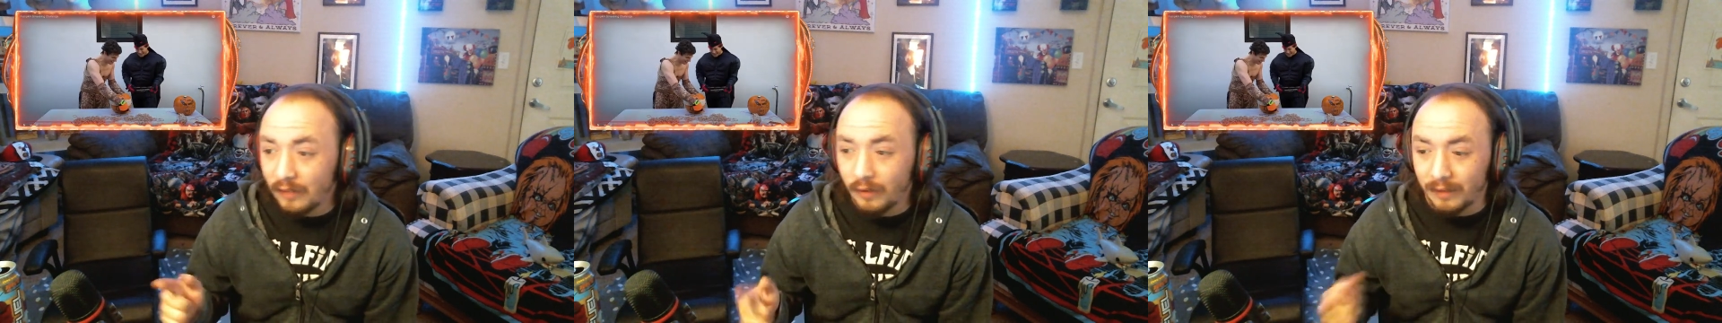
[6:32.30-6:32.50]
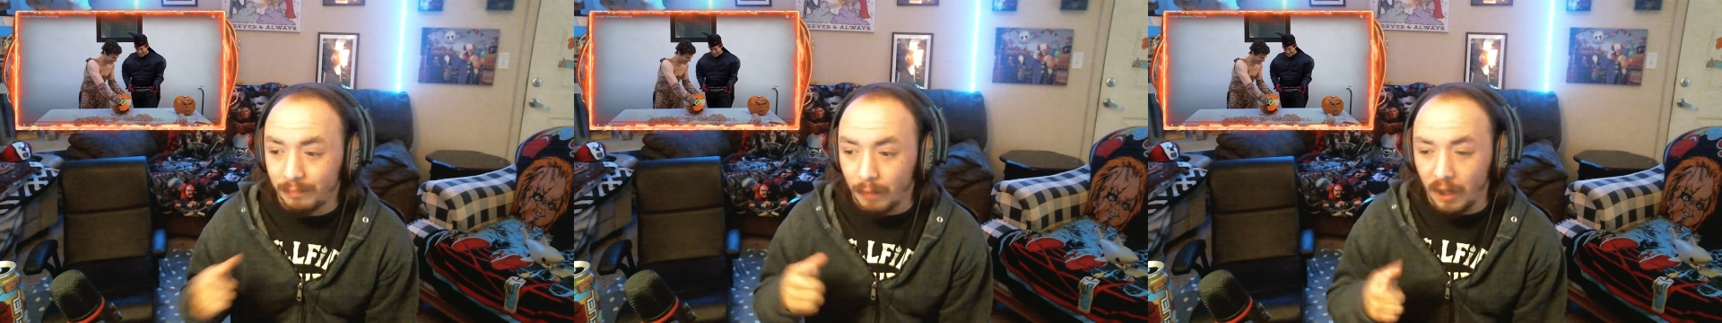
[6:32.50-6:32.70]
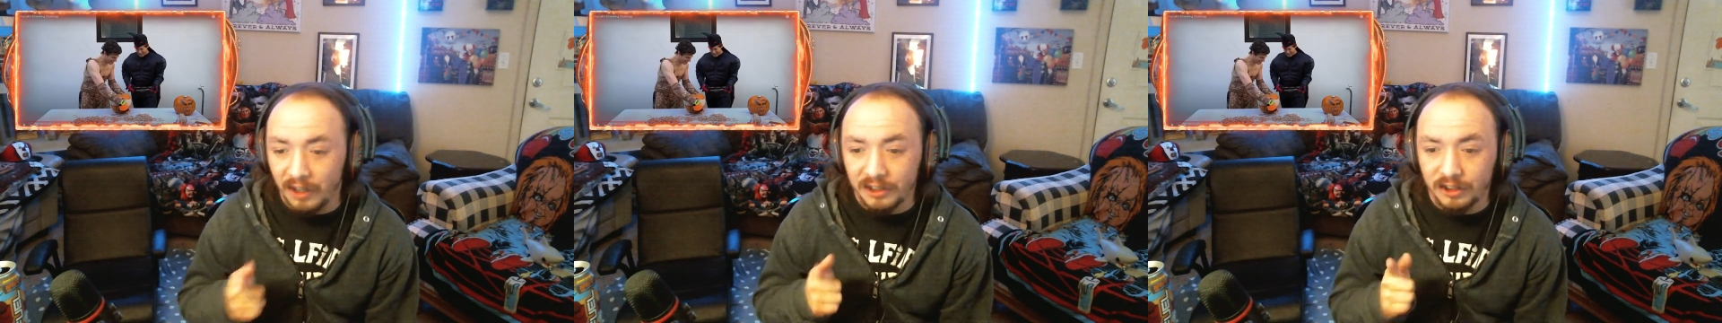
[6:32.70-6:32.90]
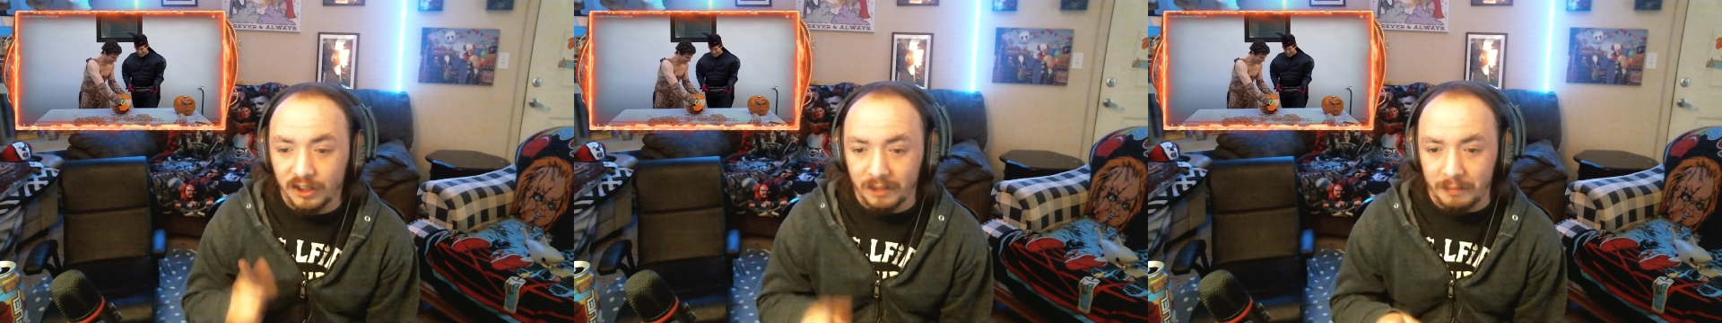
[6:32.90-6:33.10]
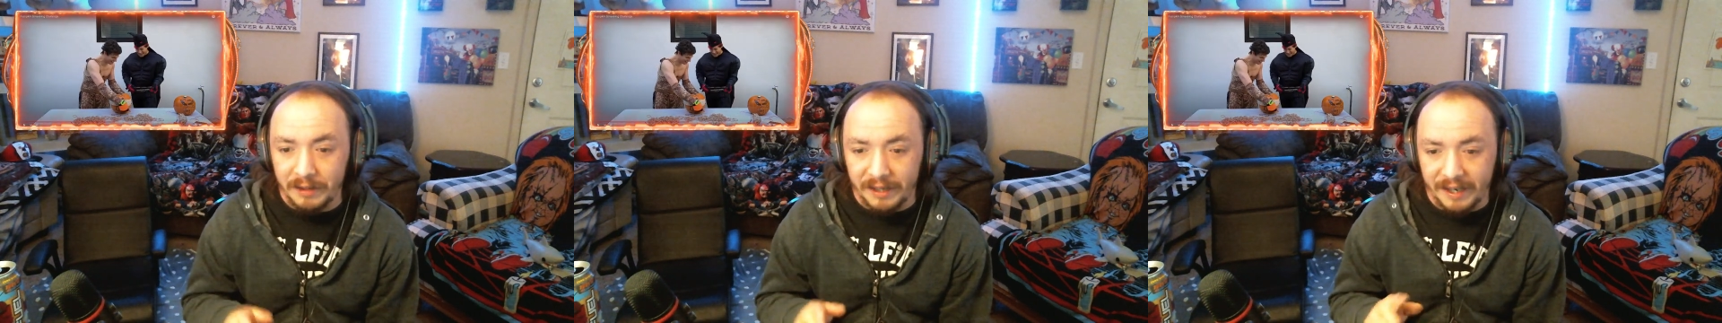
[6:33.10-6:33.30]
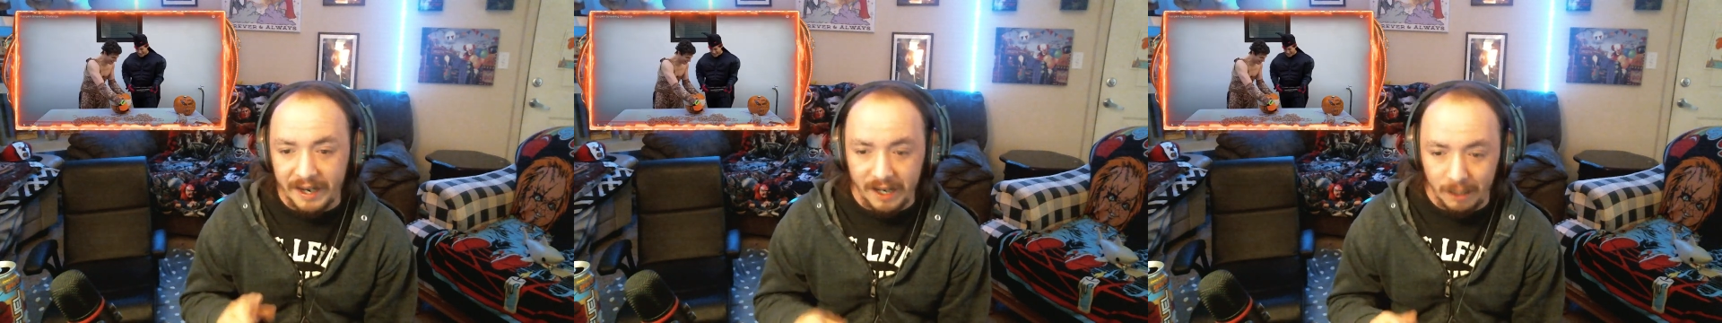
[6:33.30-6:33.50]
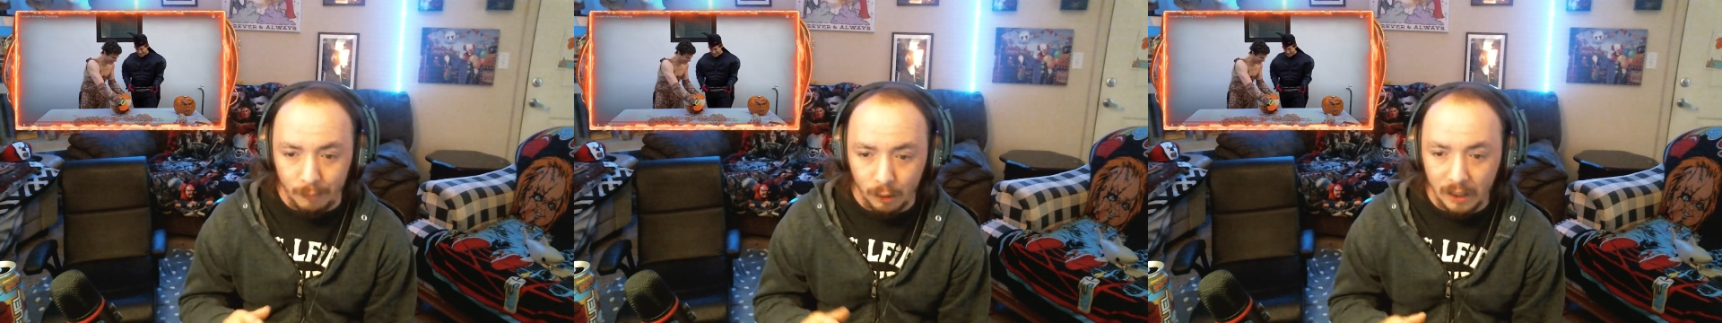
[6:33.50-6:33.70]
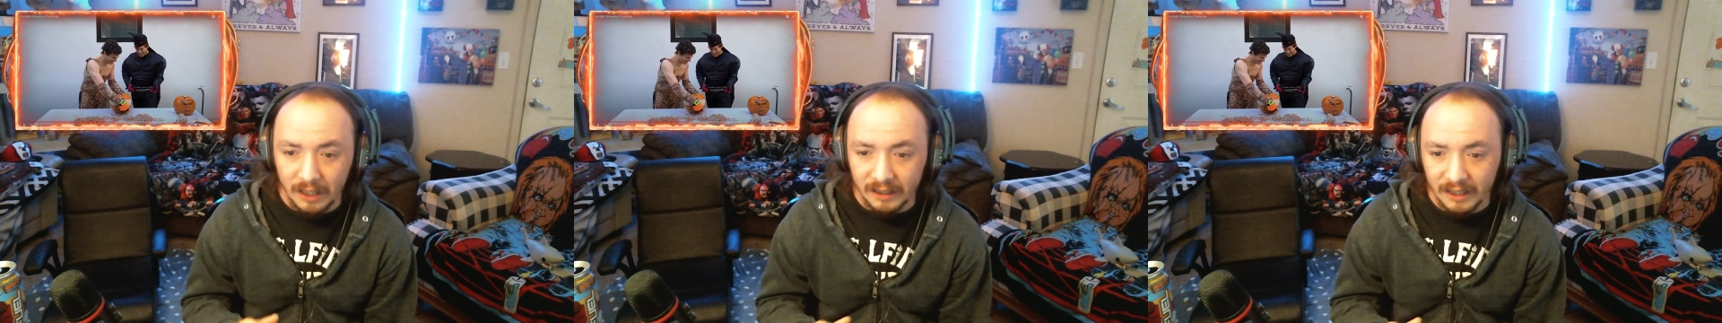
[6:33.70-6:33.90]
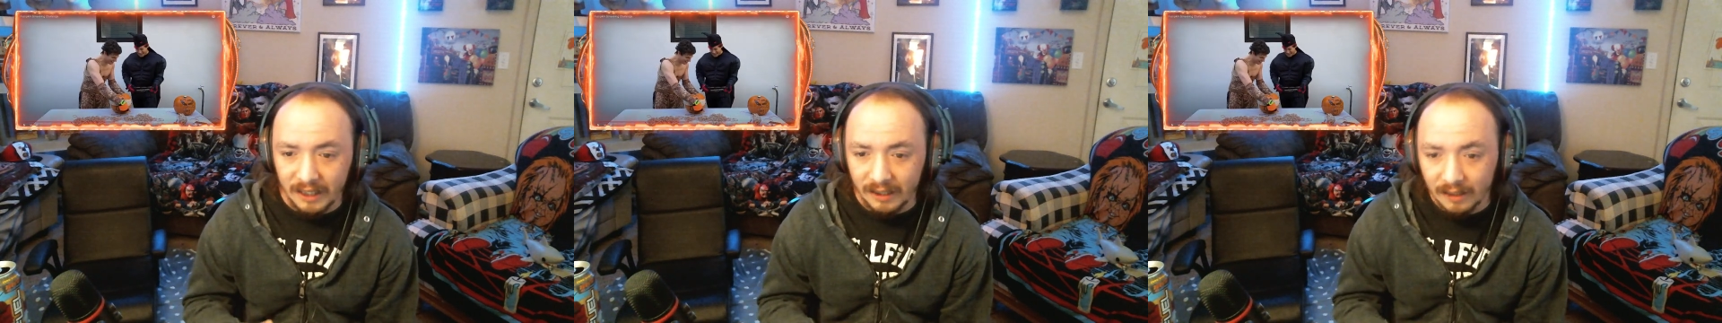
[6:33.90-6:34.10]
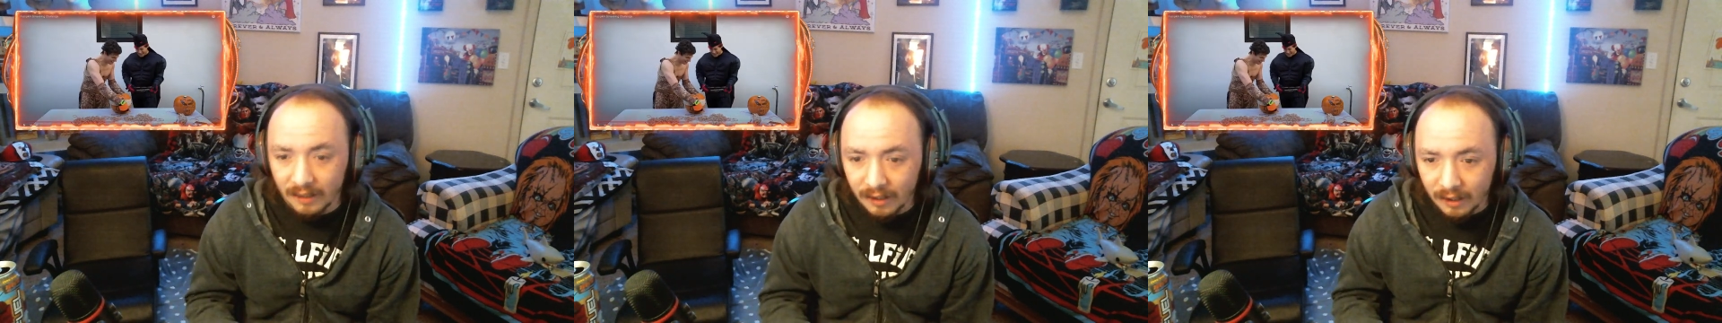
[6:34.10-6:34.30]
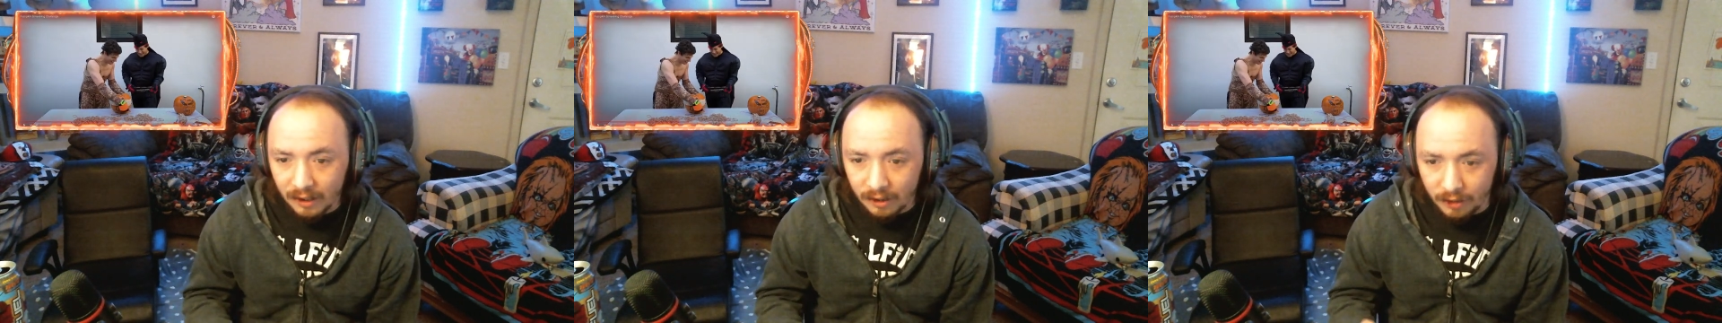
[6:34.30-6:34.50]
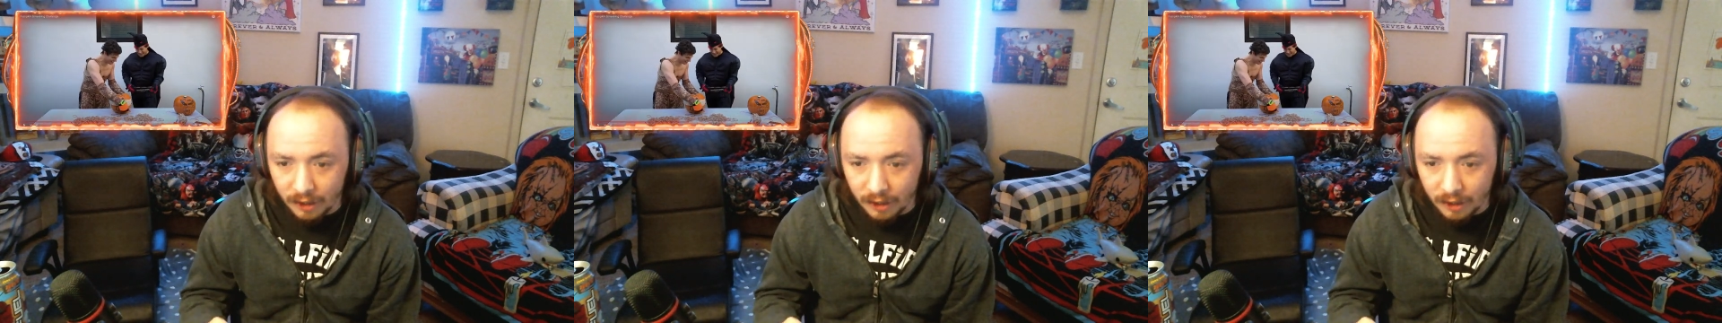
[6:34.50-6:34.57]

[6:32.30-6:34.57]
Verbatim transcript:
Speaker 1: with marks, you can make a candy bowl out of that. You